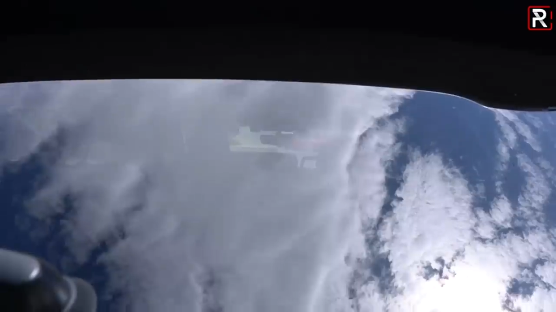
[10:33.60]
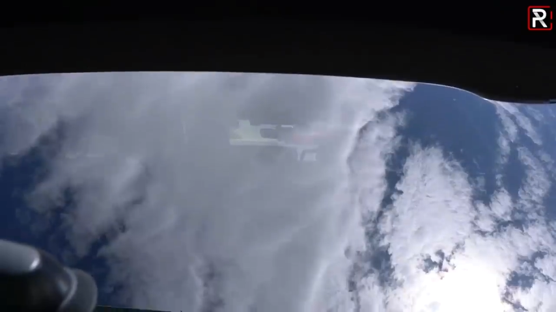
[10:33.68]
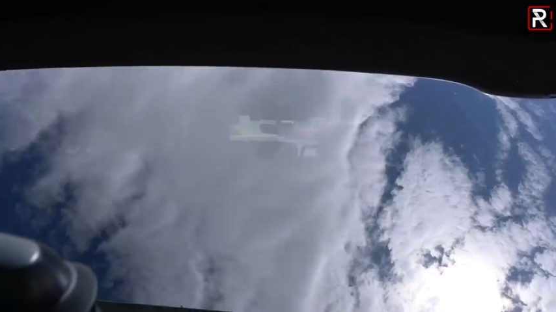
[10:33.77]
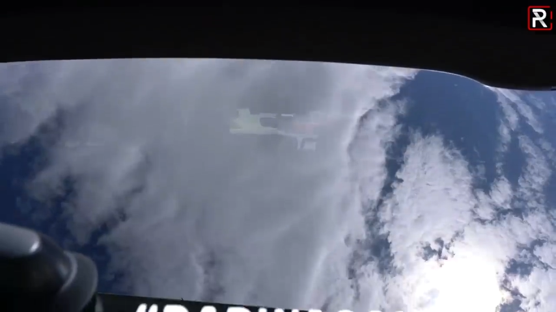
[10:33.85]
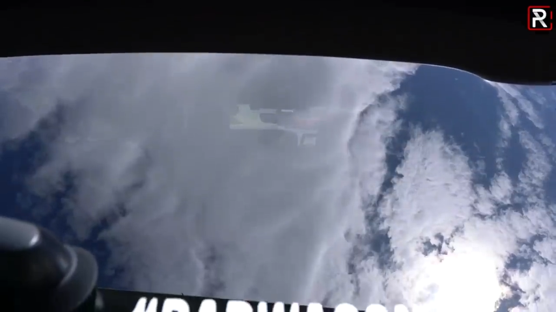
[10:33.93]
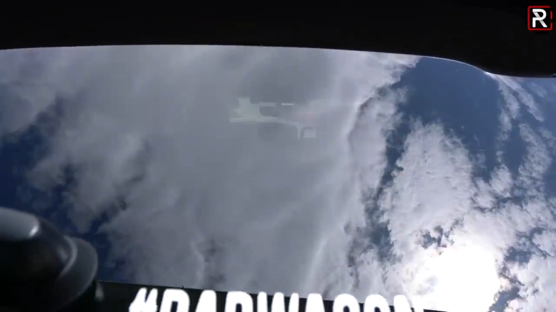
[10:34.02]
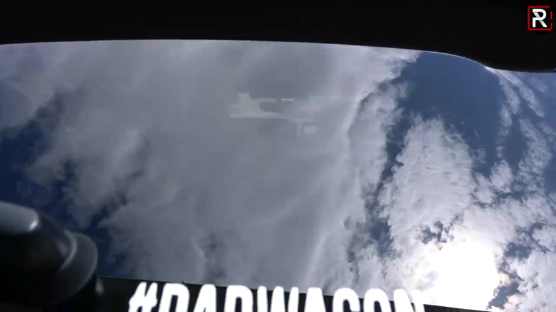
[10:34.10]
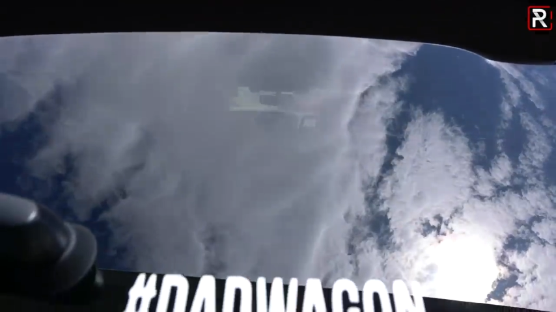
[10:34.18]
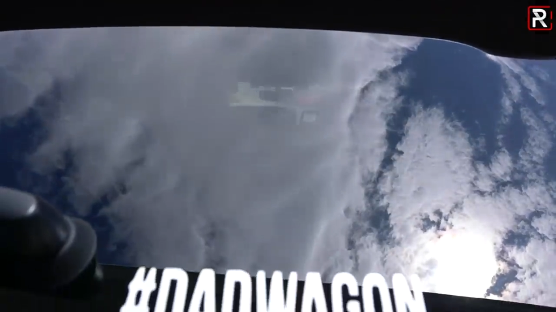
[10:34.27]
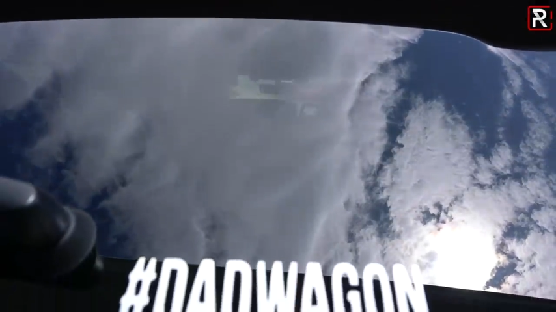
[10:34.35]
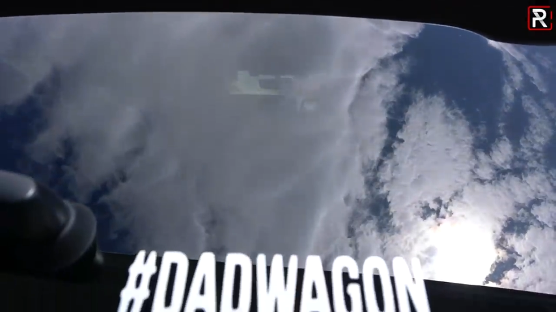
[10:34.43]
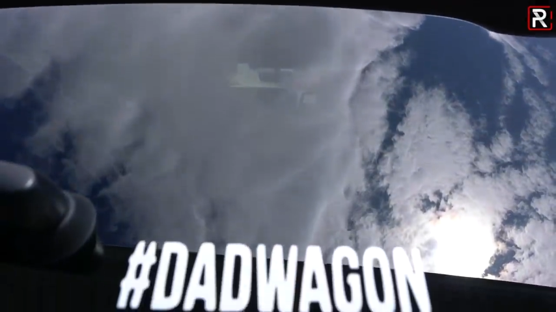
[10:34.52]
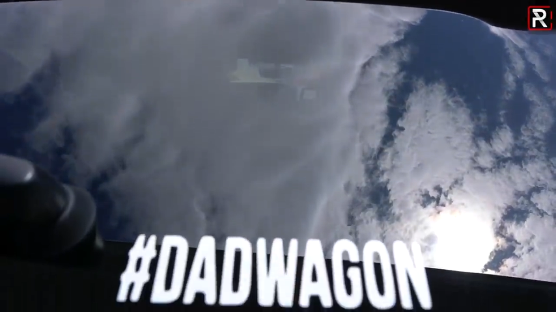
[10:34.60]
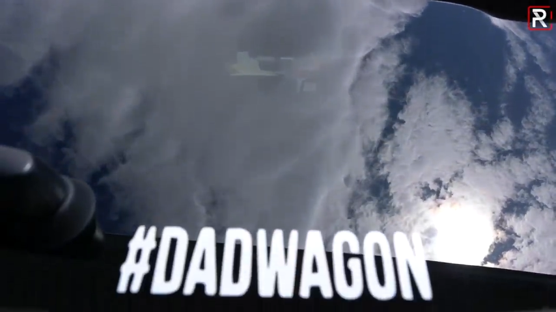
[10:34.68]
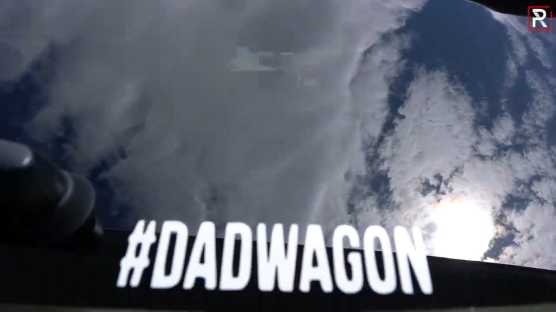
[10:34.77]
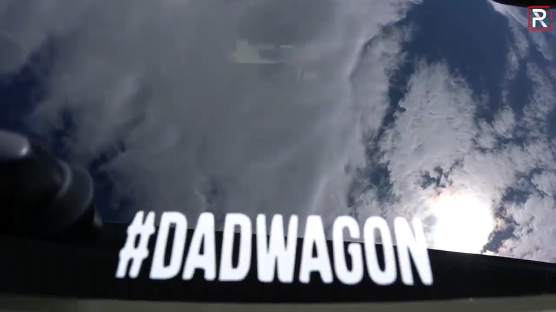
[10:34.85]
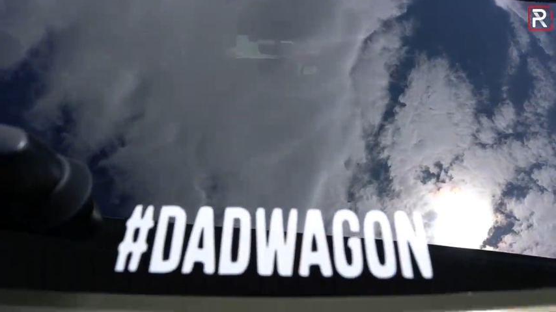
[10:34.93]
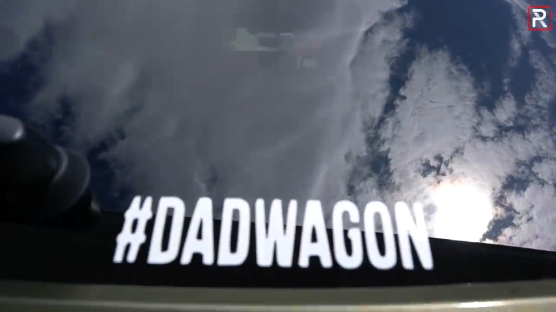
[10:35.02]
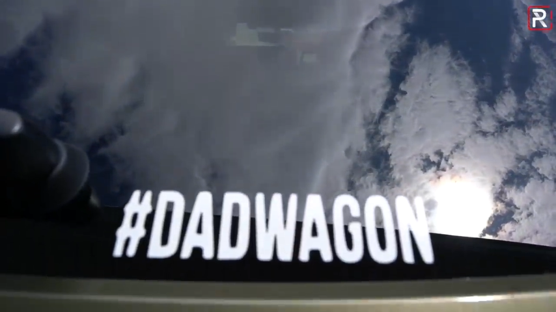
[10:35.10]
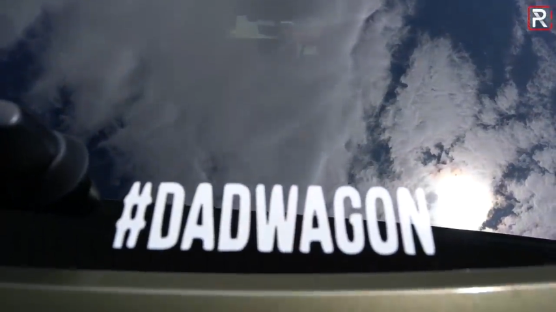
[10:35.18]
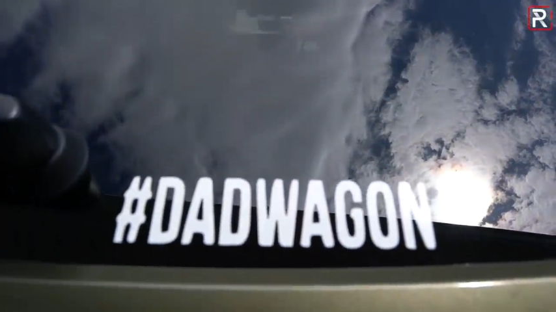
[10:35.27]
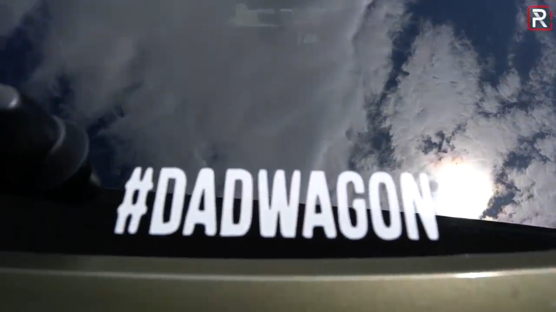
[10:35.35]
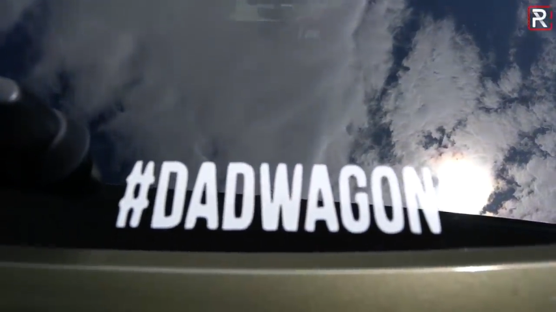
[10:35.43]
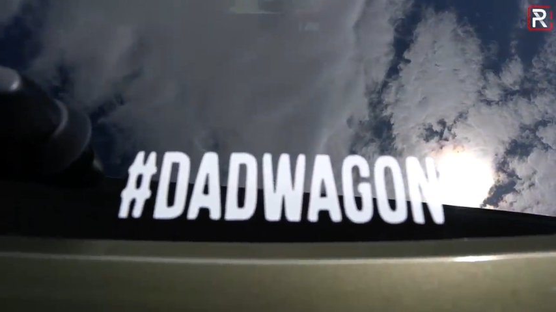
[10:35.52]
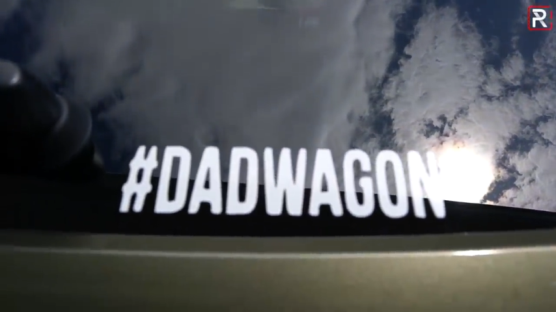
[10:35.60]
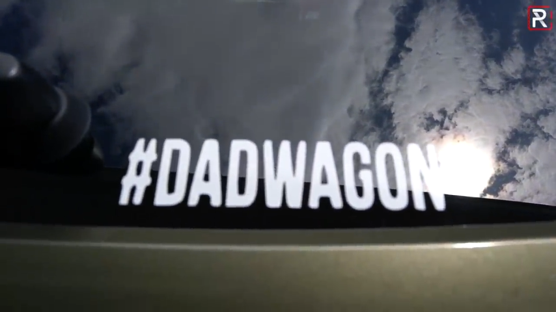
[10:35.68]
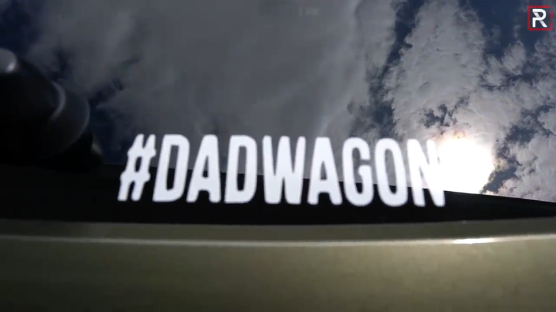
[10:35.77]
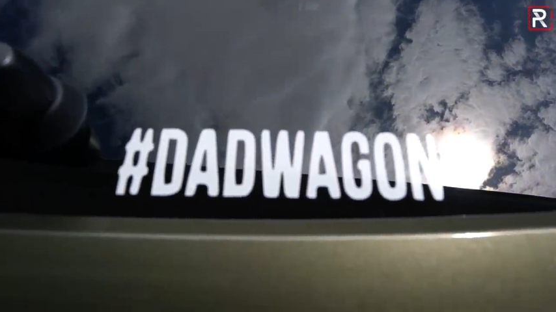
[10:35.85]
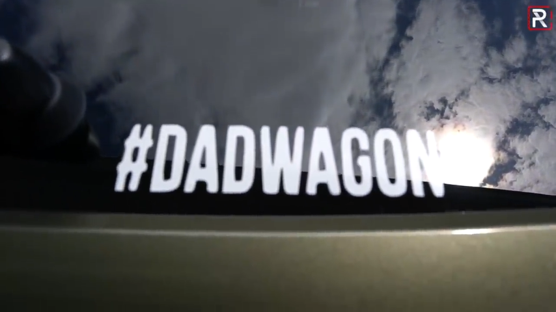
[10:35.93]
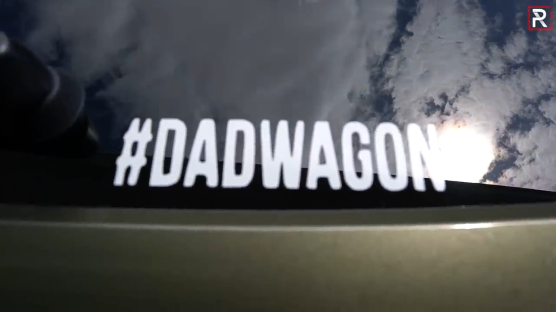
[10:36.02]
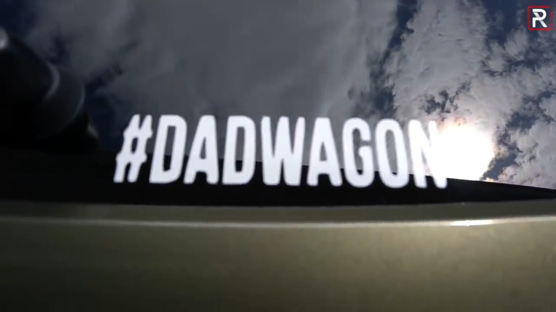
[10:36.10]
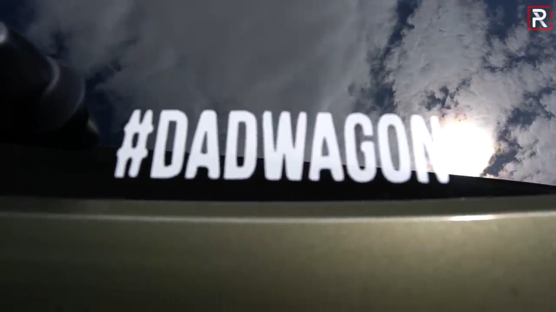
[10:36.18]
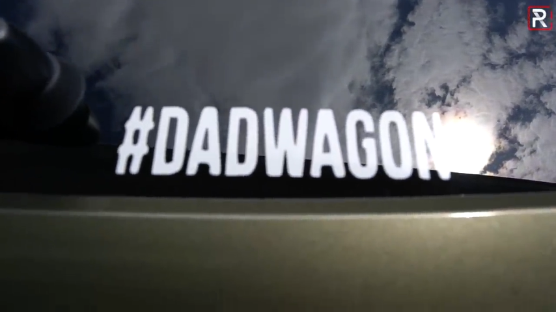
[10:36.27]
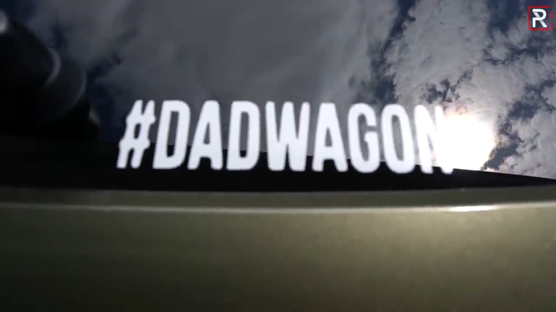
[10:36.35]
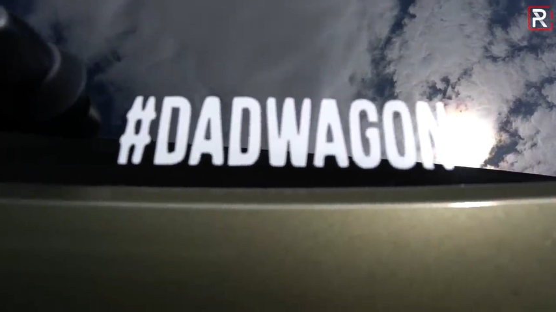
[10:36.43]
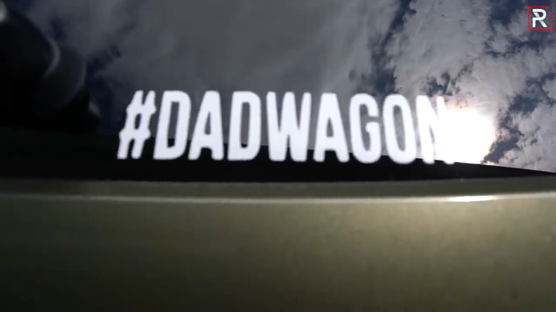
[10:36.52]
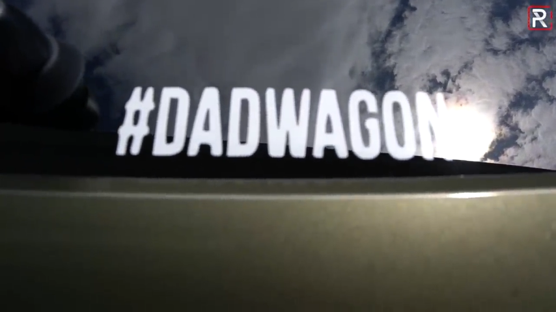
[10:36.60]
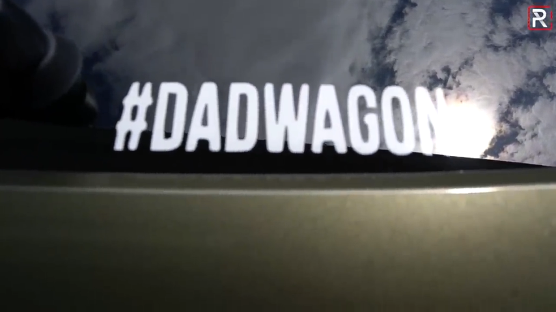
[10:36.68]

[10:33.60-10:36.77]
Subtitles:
No face is visible, so there are no lips to read.